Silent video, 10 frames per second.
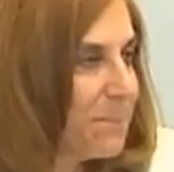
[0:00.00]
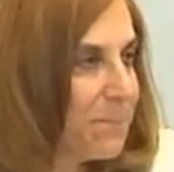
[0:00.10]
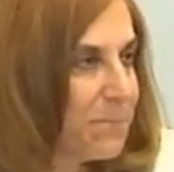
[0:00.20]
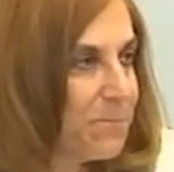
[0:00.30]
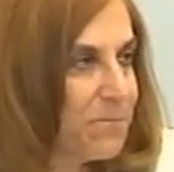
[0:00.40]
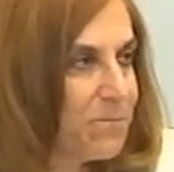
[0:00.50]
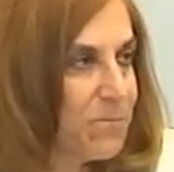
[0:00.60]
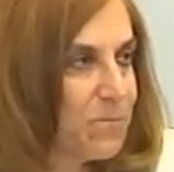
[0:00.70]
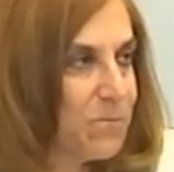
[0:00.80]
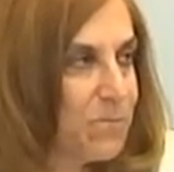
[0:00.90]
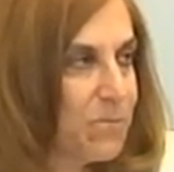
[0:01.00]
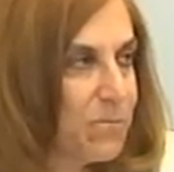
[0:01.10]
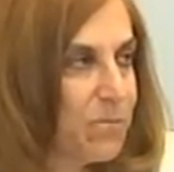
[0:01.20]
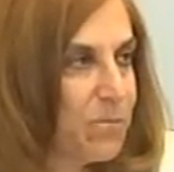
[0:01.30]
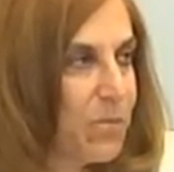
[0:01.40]

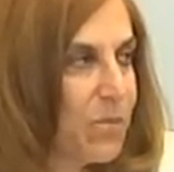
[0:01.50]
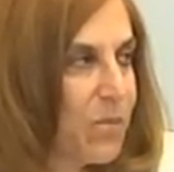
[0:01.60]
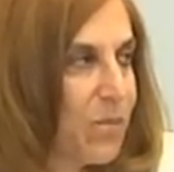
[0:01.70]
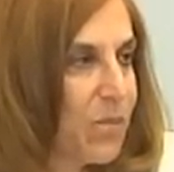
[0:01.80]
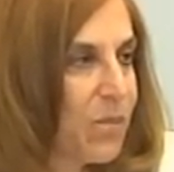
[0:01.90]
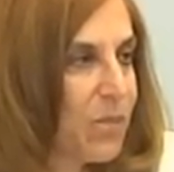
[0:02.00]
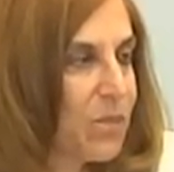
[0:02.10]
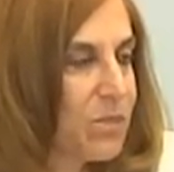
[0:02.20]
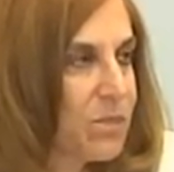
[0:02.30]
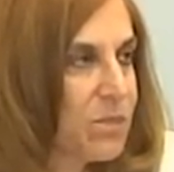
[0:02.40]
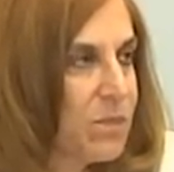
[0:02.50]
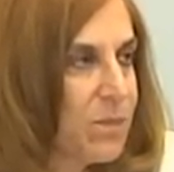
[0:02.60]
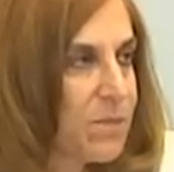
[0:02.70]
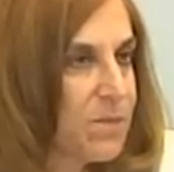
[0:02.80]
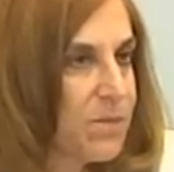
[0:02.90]

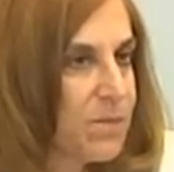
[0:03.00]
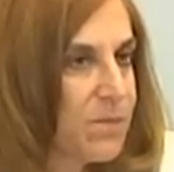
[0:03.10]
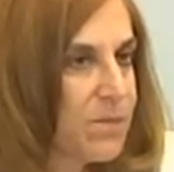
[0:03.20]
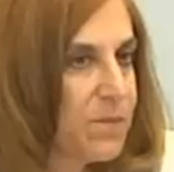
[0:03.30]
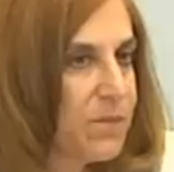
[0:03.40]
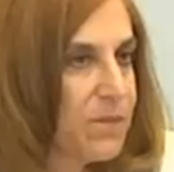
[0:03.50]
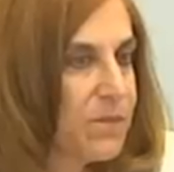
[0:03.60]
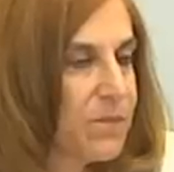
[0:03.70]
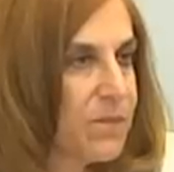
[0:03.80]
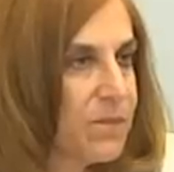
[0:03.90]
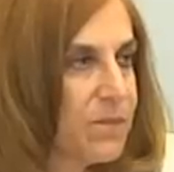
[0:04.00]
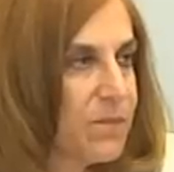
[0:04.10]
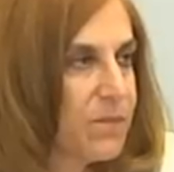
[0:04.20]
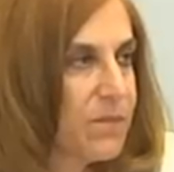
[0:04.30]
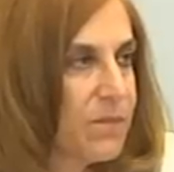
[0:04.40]

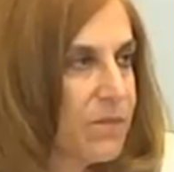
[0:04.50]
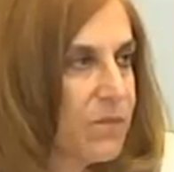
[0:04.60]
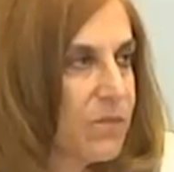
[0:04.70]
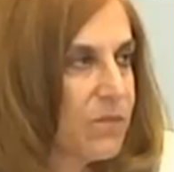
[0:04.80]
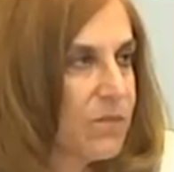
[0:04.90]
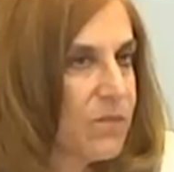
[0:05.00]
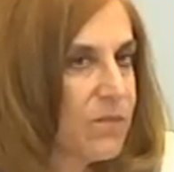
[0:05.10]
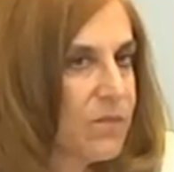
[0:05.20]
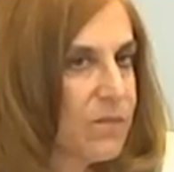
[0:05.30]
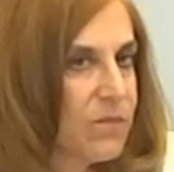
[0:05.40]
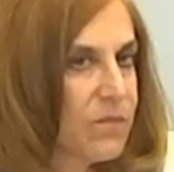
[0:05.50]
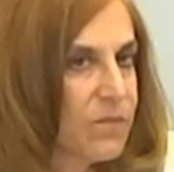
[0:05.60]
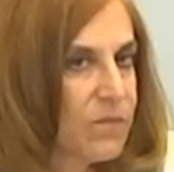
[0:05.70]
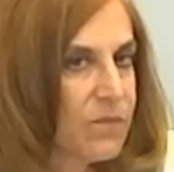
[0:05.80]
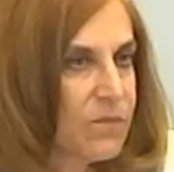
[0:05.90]

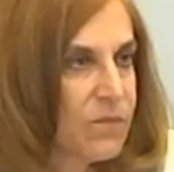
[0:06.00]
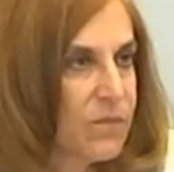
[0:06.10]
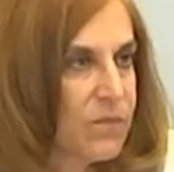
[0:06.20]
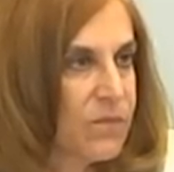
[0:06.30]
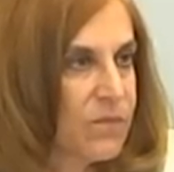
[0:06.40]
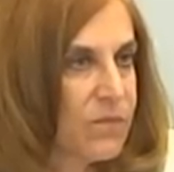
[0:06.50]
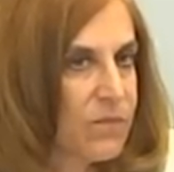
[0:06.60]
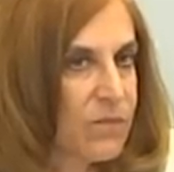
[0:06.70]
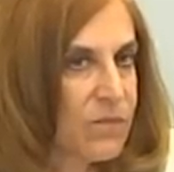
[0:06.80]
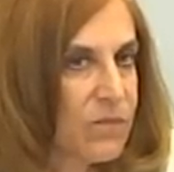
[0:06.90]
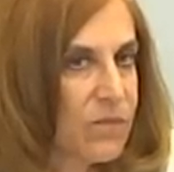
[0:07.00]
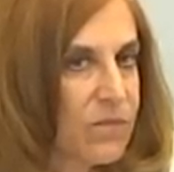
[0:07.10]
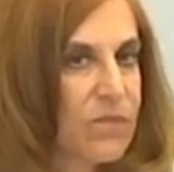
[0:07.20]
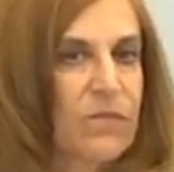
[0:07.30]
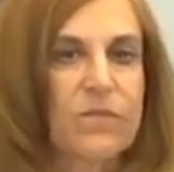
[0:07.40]

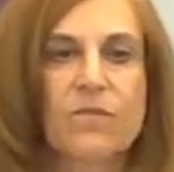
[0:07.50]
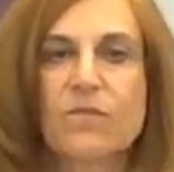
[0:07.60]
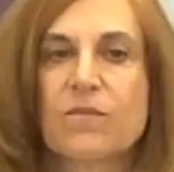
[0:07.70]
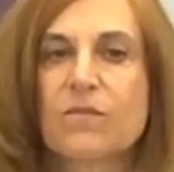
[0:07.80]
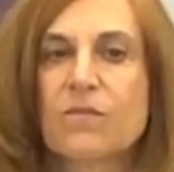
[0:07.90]
(not speaking)